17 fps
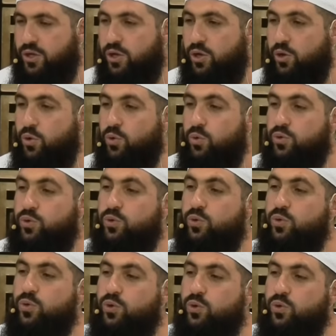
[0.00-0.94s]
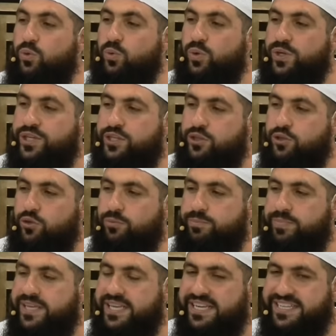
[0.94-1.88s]
Or do you wish to
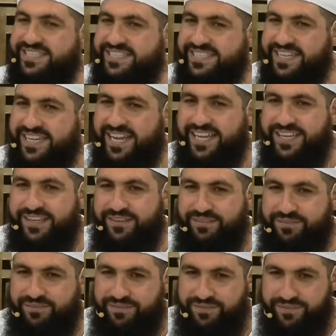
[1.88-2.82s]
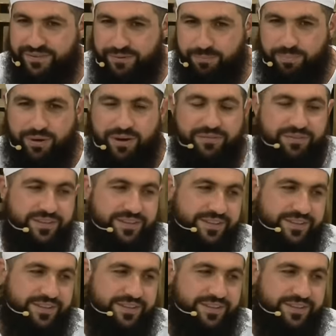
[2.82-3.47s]
be a slave, Prophet?